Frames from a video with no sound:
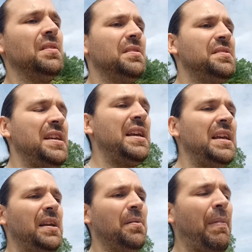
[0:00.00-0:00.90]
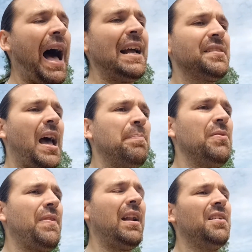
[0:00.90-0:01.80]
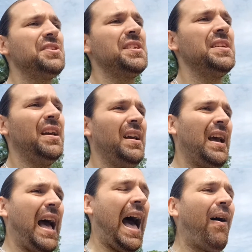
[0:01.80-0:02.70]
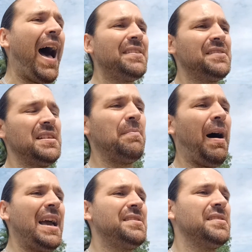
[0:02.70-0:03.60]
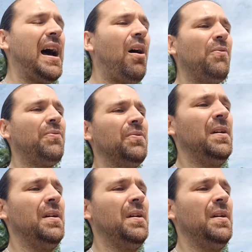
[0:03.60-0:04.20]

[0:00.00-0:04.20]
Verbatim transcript: see my type of energy, how I see myself,